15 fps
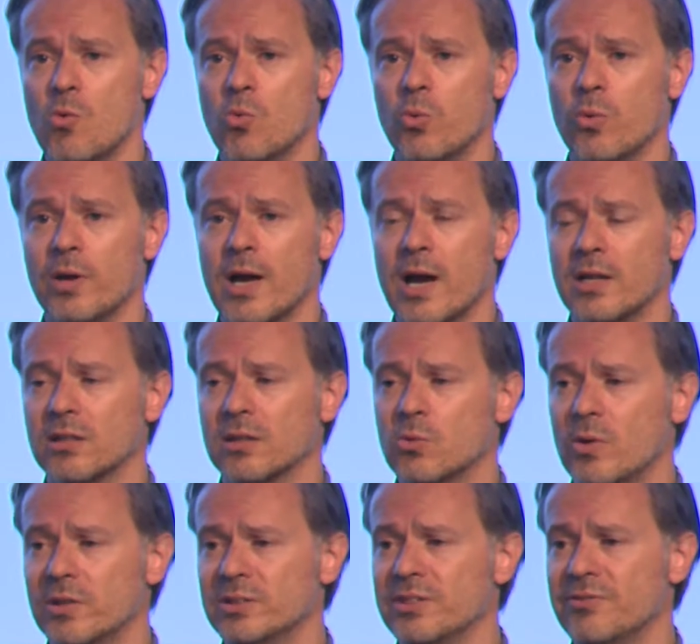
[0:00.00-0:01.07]
we can
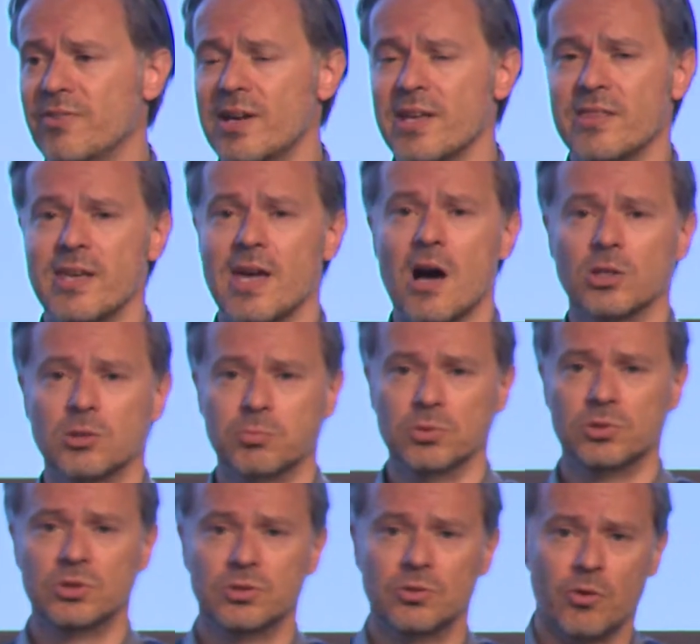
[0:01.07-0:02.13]
quantify the
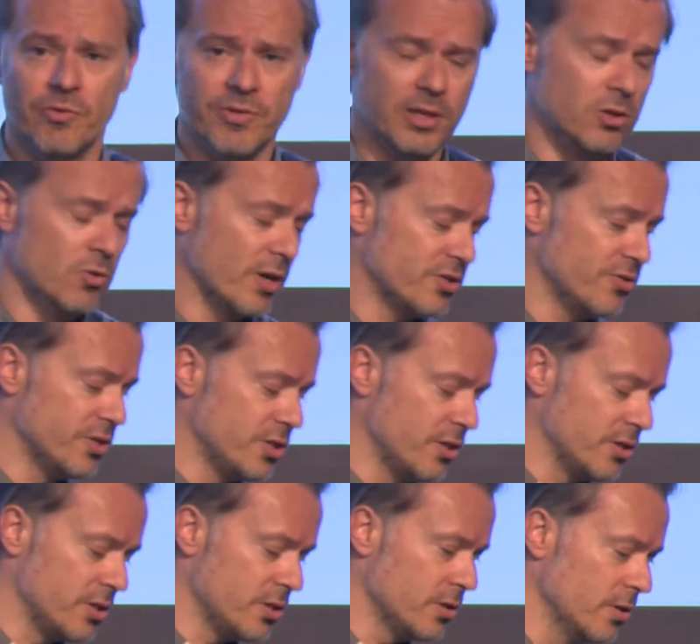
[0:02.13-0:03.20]
output of the UX
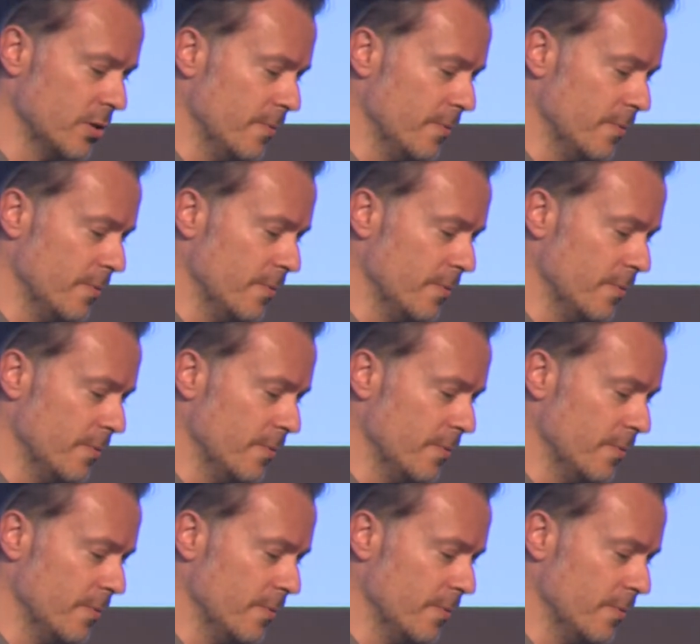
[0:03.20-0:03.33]
research.